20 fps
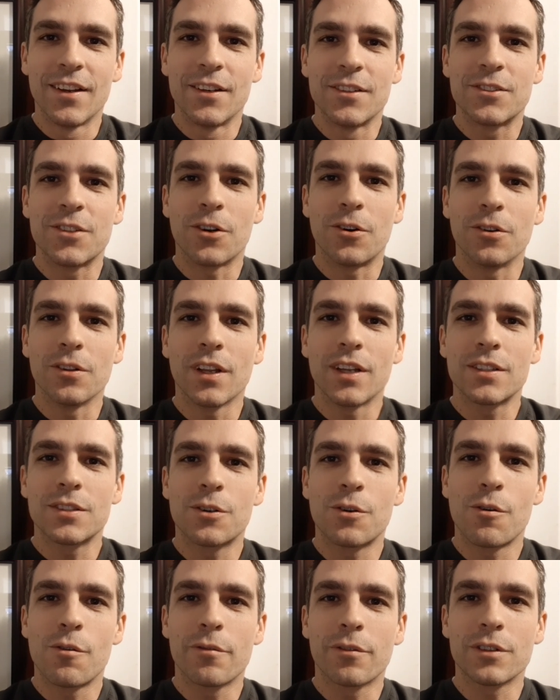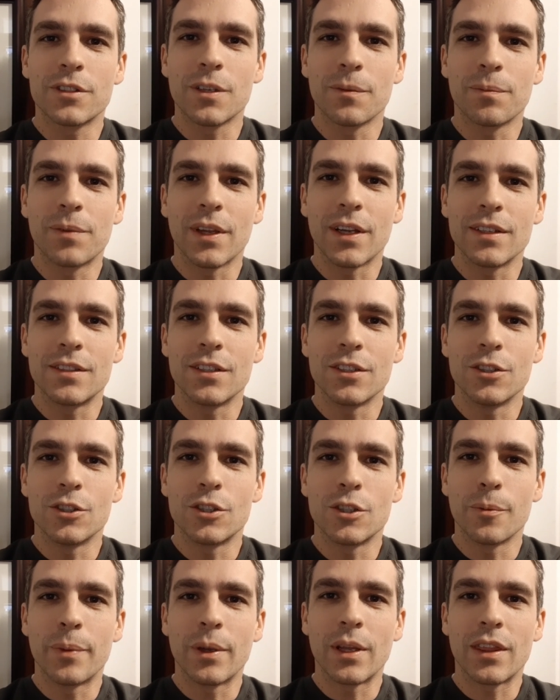So let's go over some things that
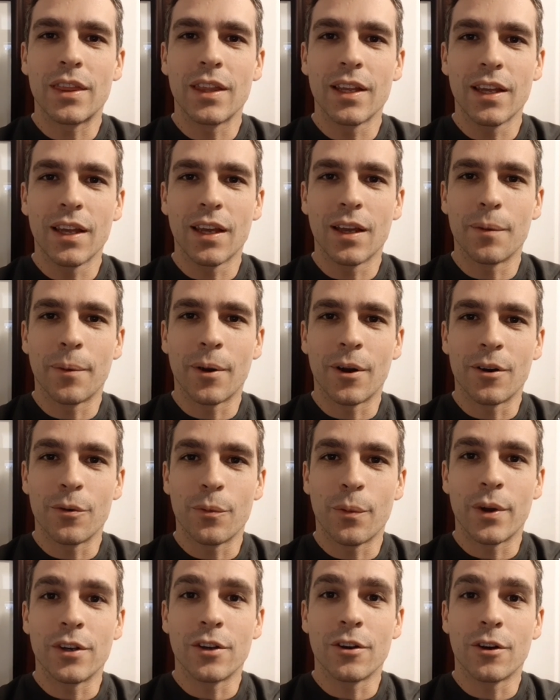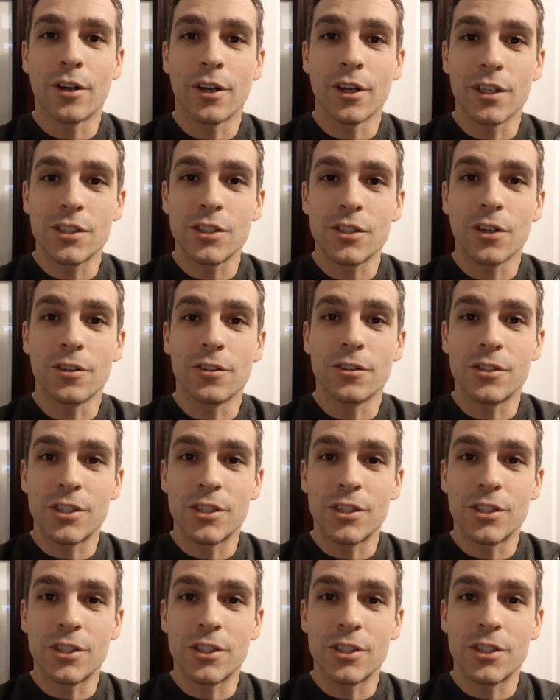you should be thinking about when you're going to start